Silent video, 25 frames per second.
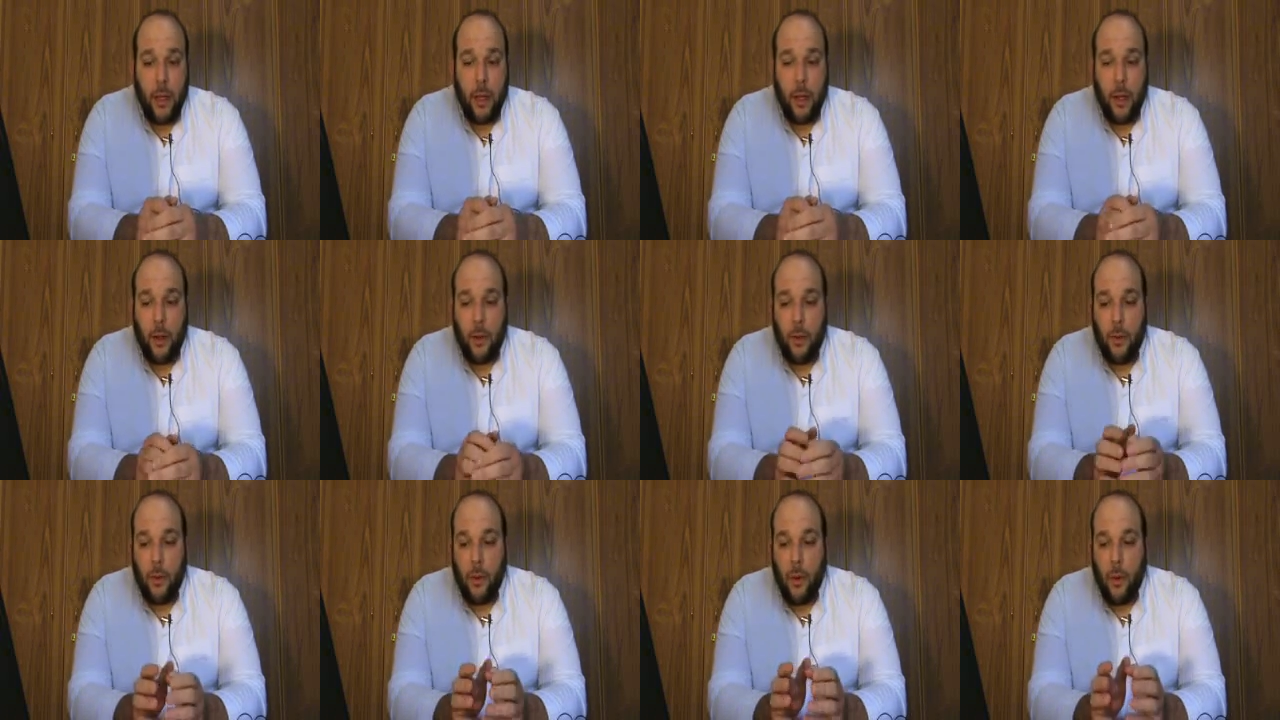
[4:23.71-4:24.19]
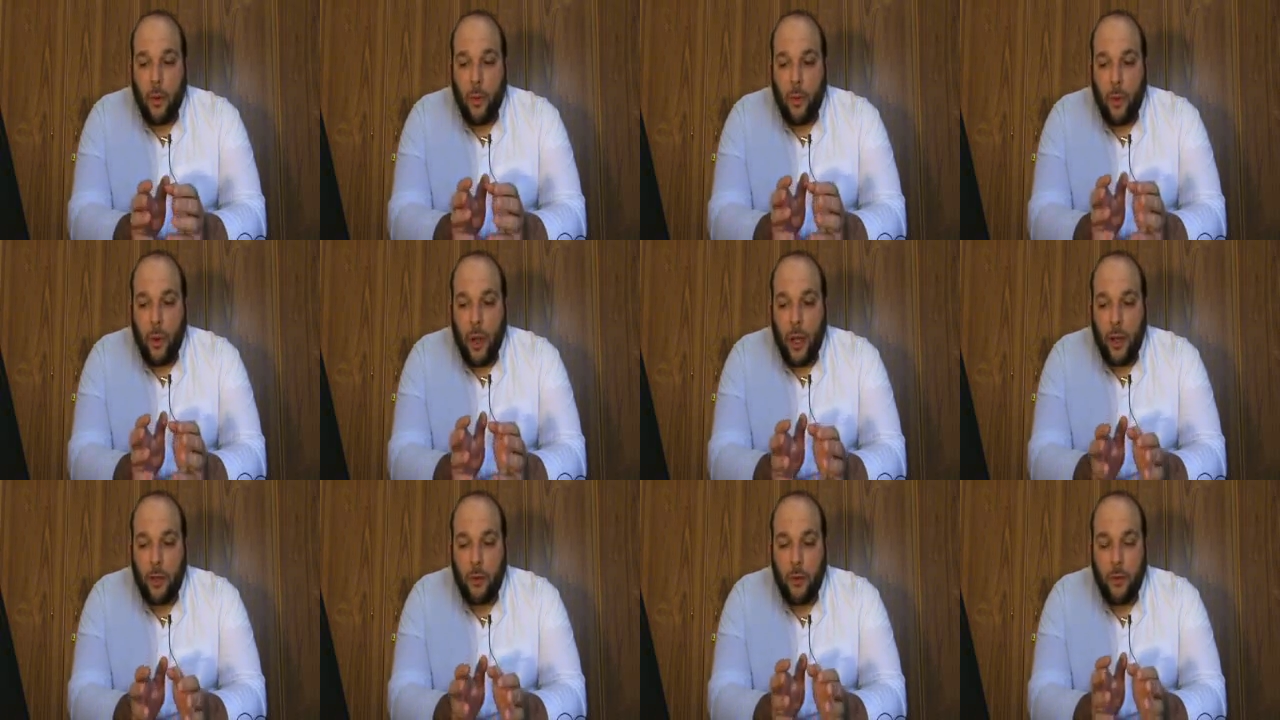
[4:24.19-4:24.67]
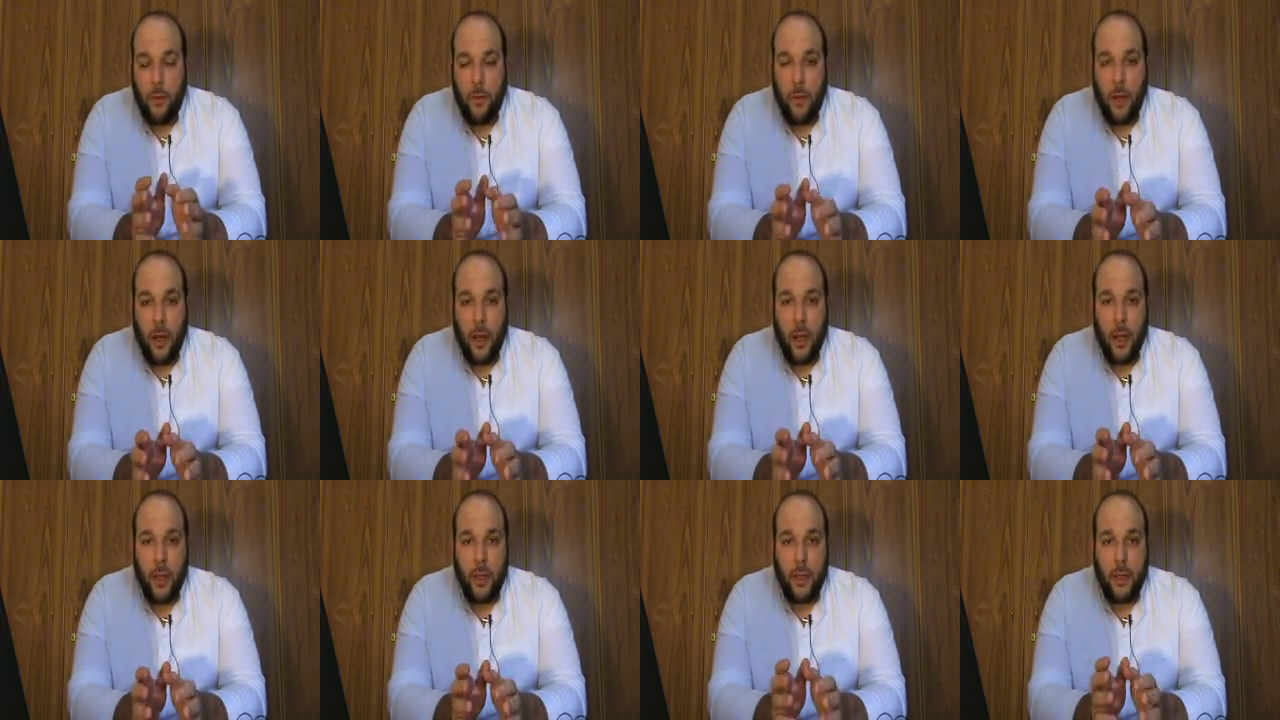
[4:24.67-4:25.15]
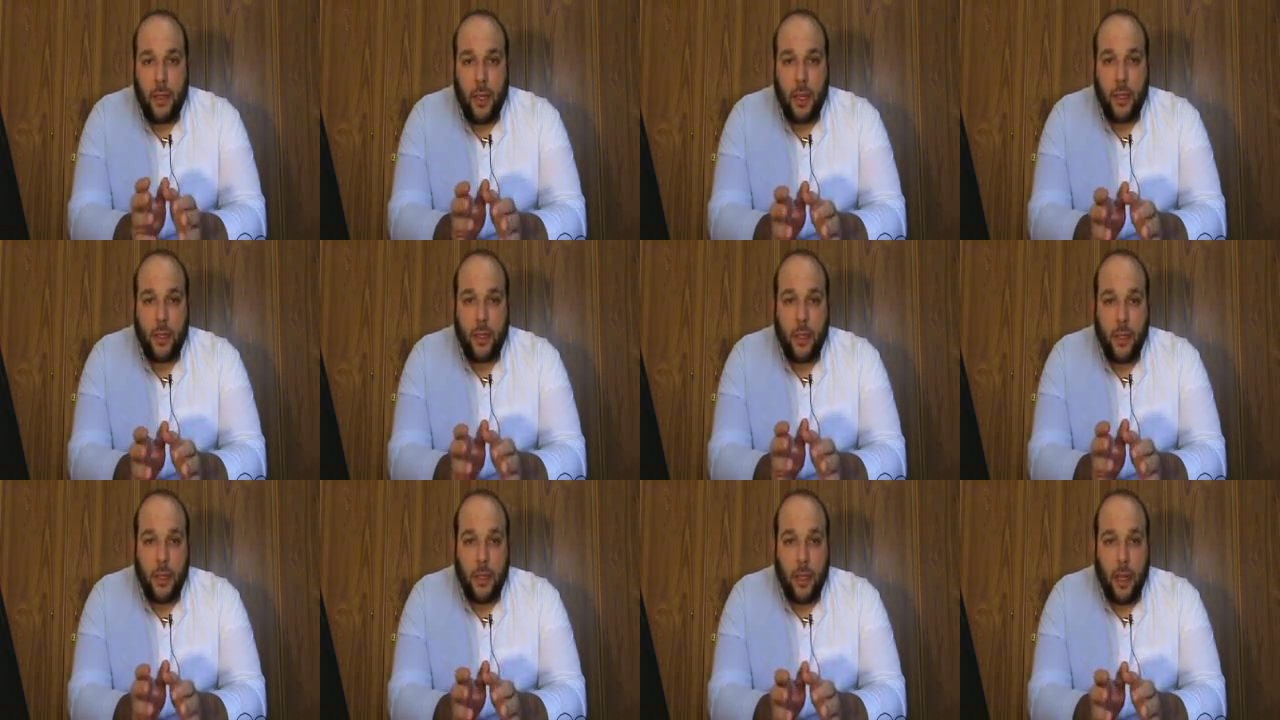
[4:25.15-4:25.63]
Now, where to find
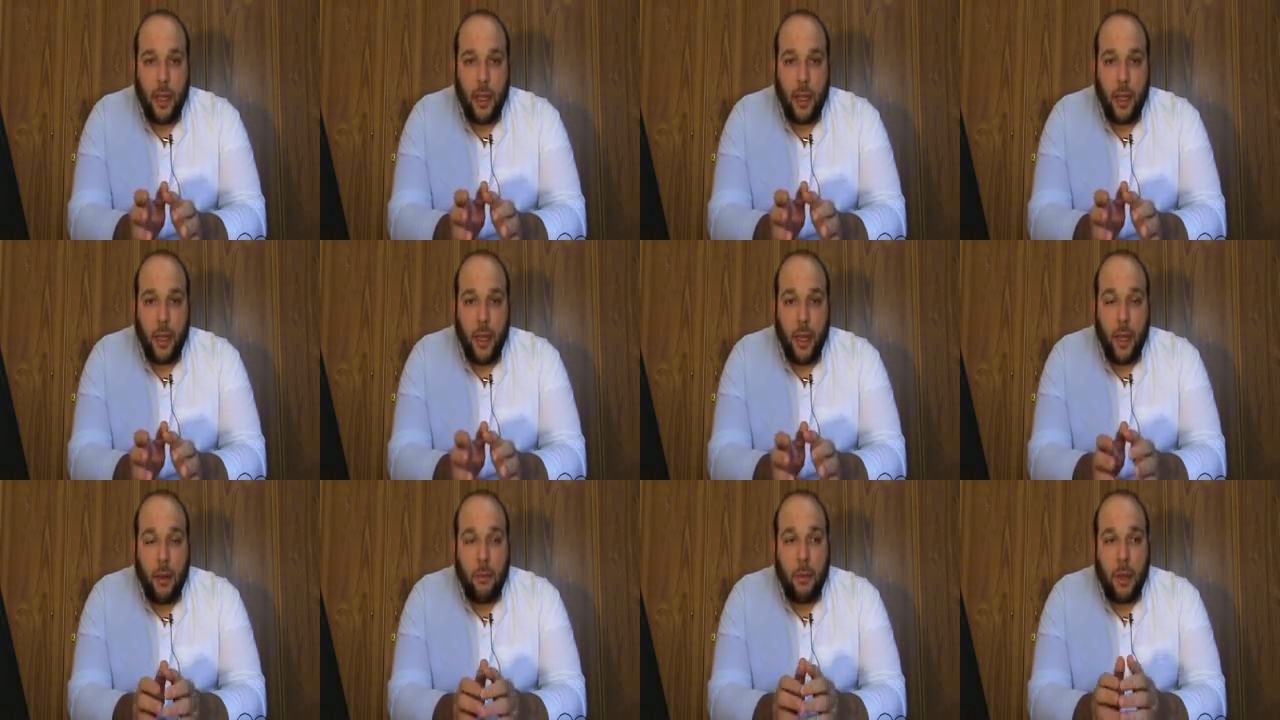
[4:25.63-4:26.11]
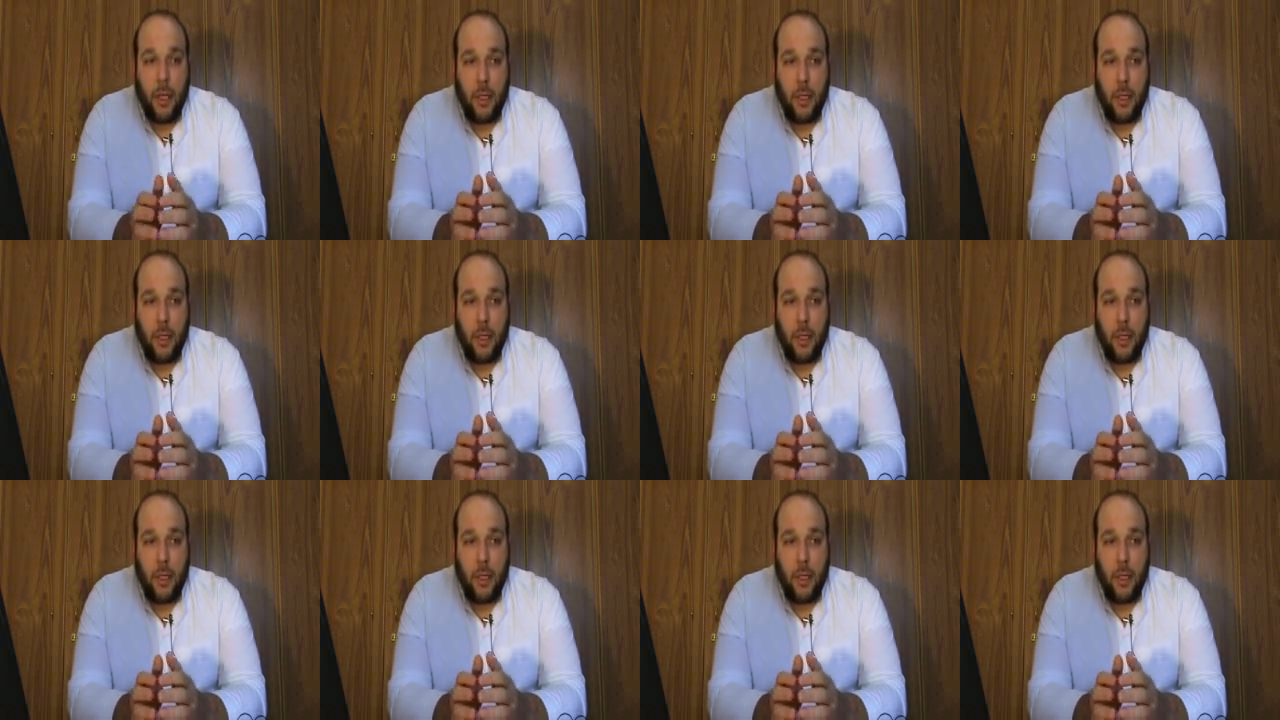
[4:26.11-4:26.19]
such design?